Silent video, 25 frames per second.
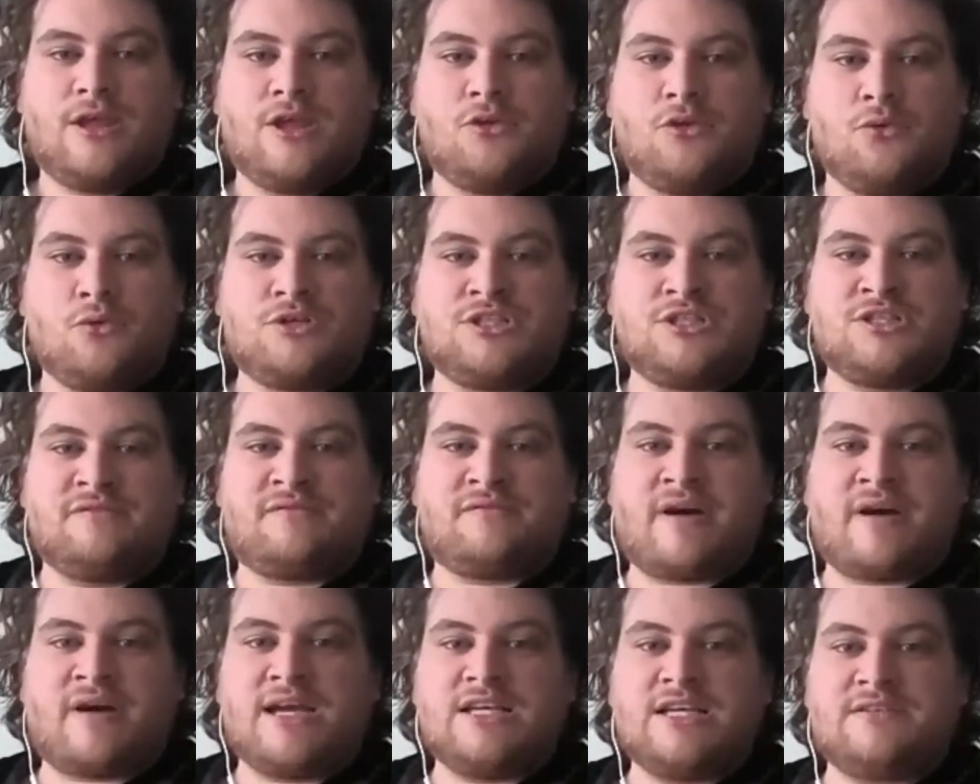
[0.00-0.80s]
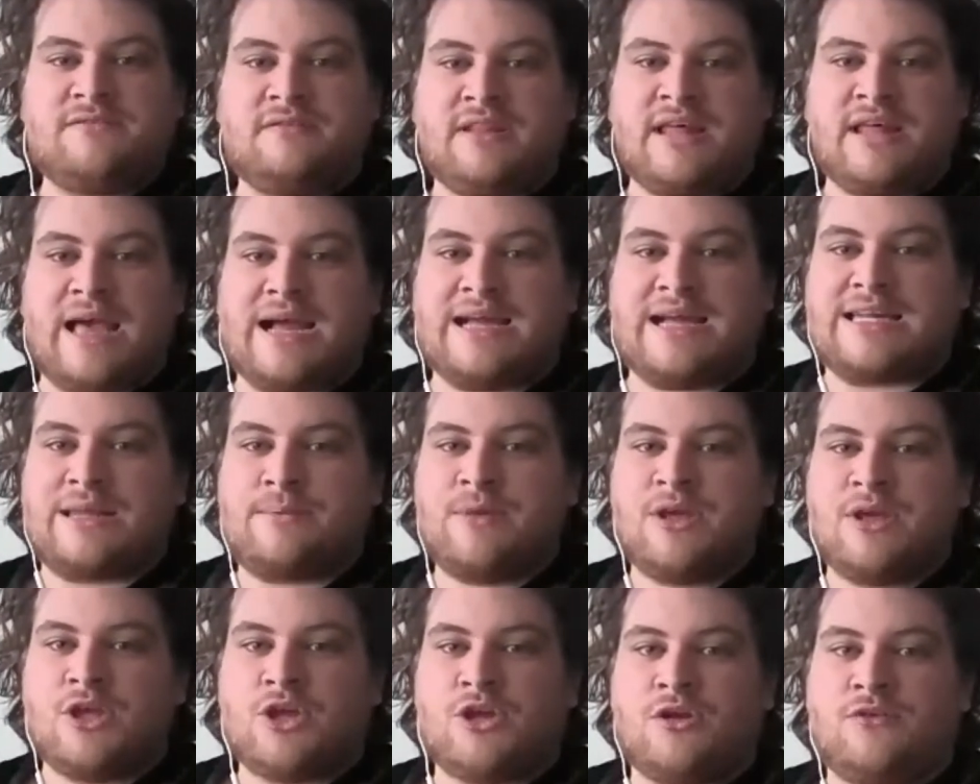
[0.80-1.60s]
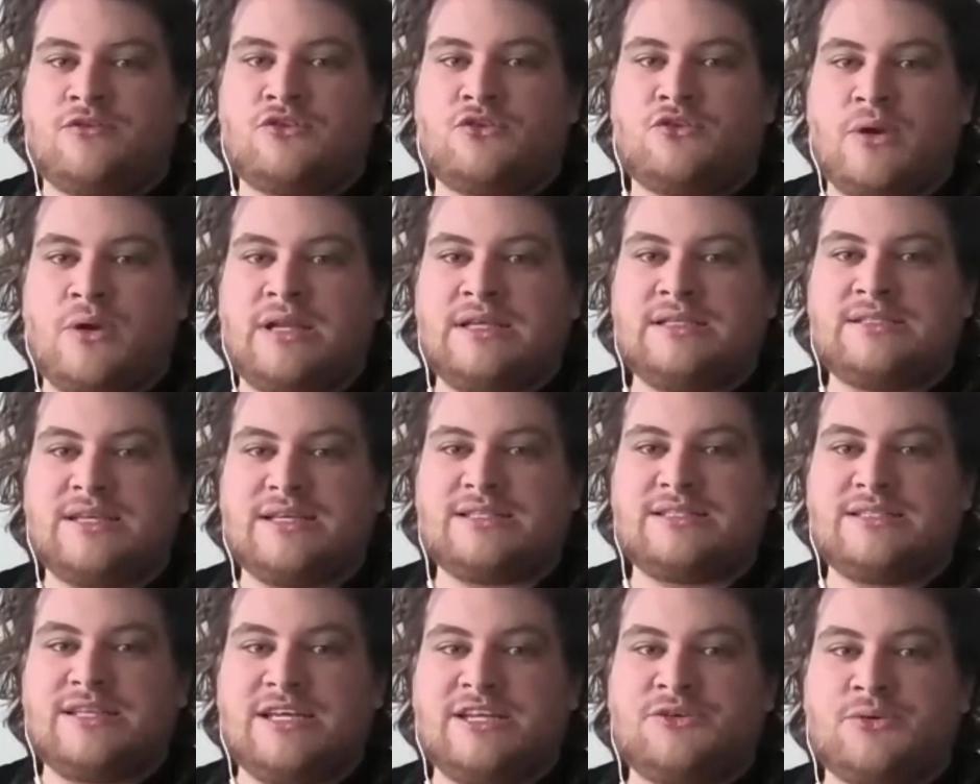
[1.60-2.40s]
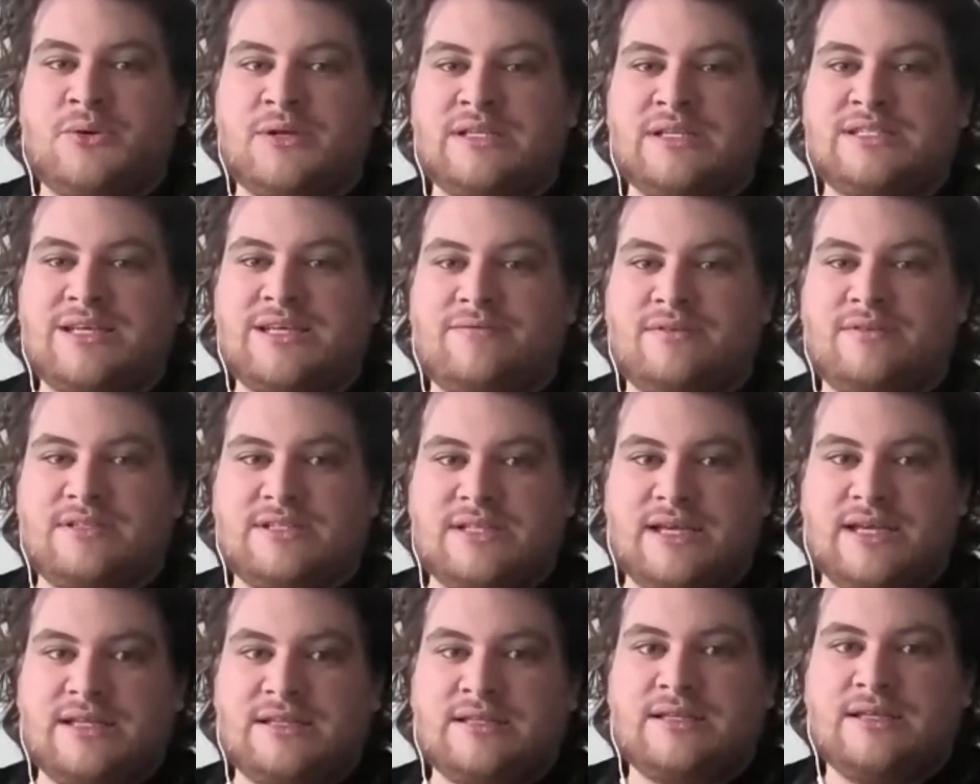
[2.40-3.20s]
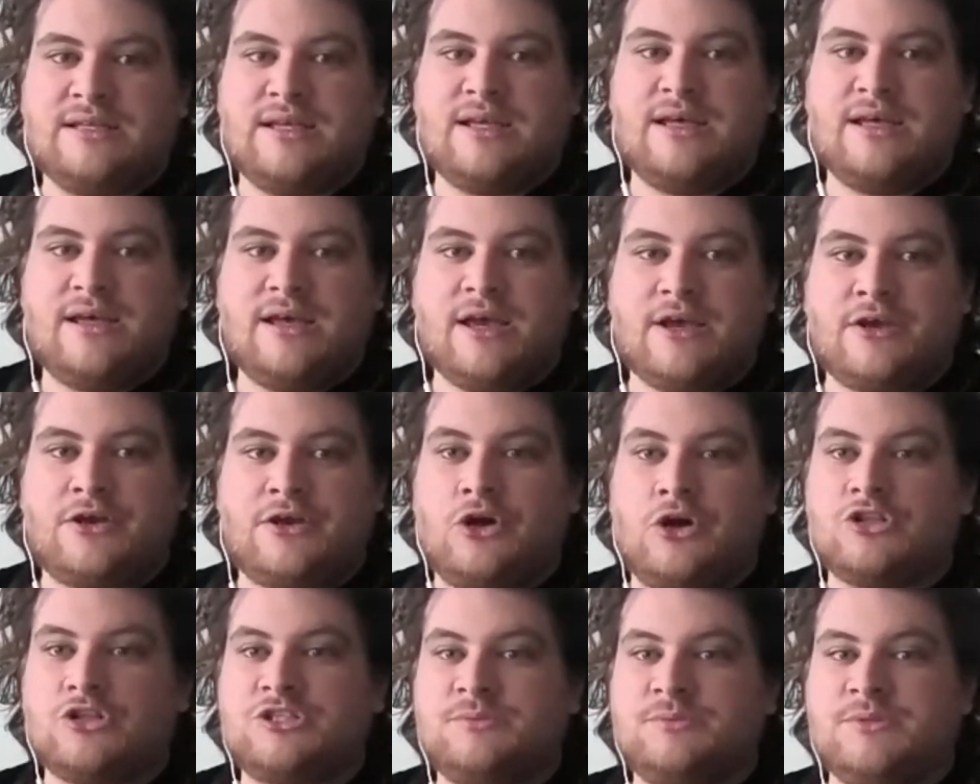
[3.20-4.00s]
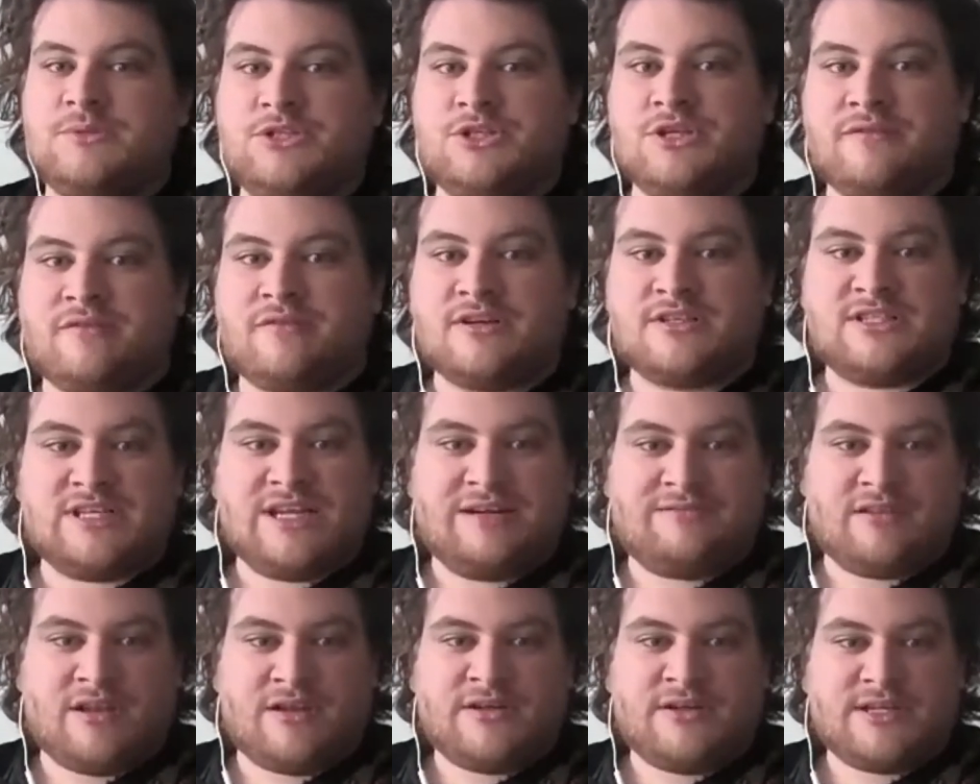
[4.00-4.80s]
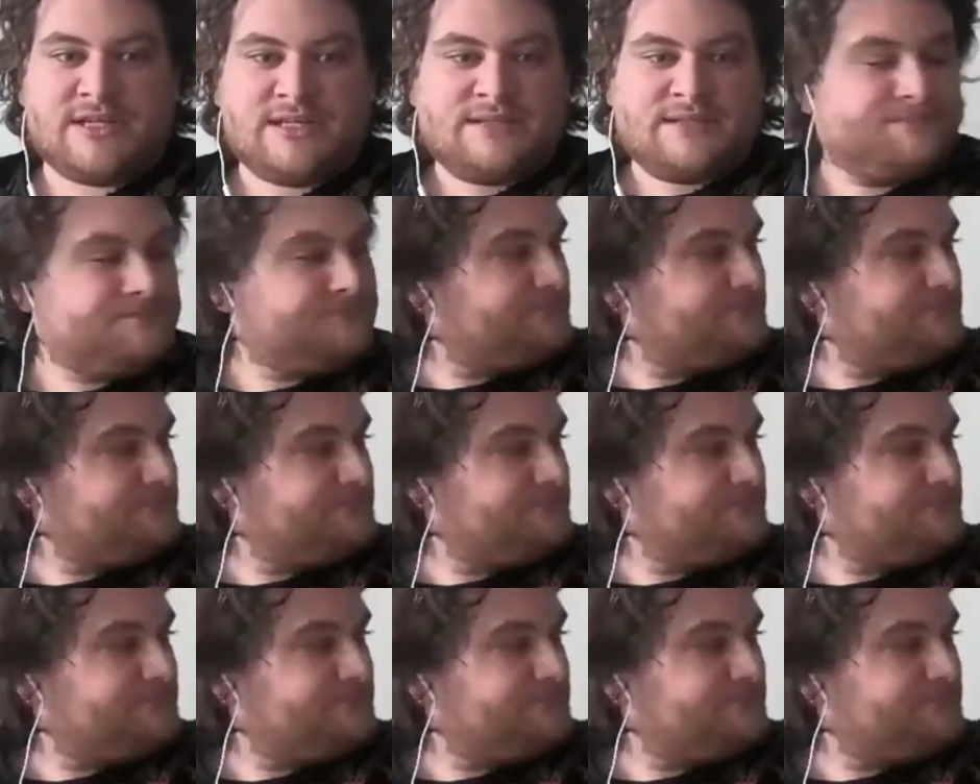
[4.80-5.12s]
which is devised for the academic year of 2016 2017 at Goldsmiths University of London.